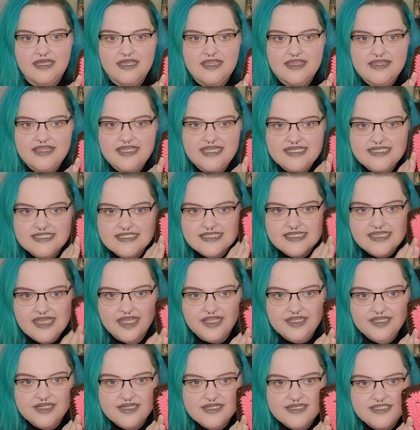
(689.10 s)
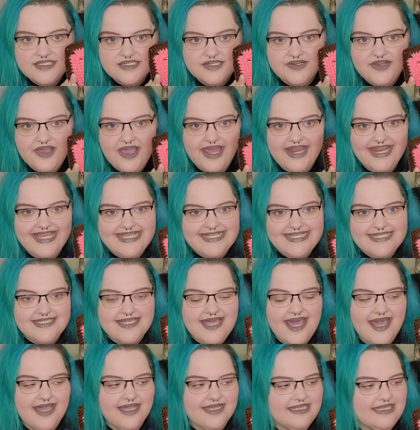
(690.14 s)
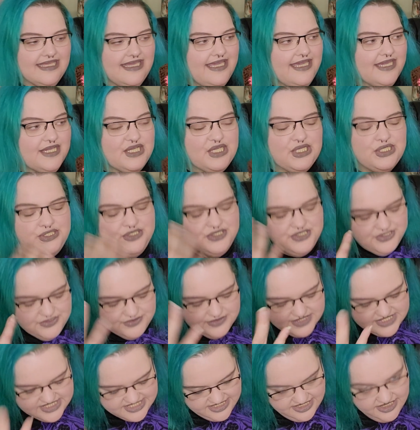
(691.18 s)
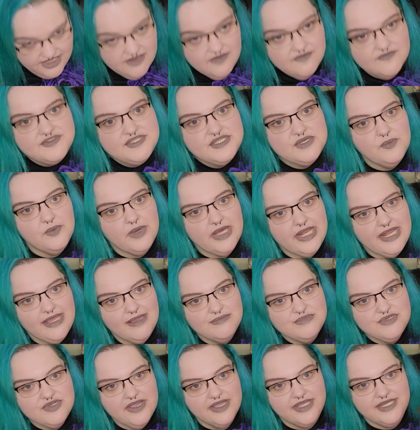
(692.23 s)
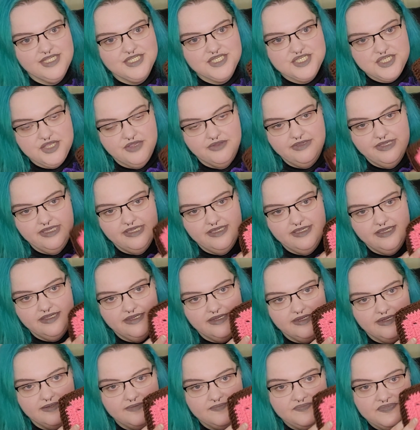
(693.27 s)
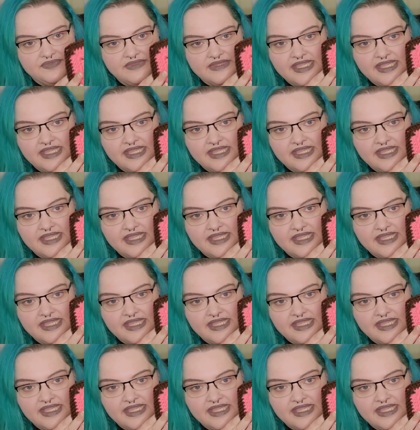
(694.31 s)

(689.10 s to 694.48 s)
These colors are not exactly conducive to what I'm trying to show you here.